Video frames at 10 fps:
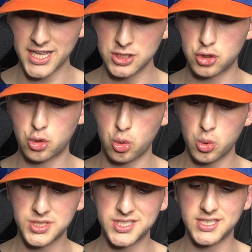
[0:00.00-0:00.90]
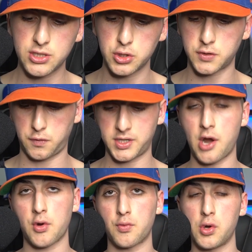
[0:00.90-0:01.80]
and two steals for
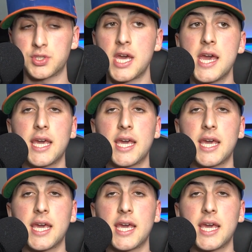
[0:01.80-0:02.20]
Derrick Rose.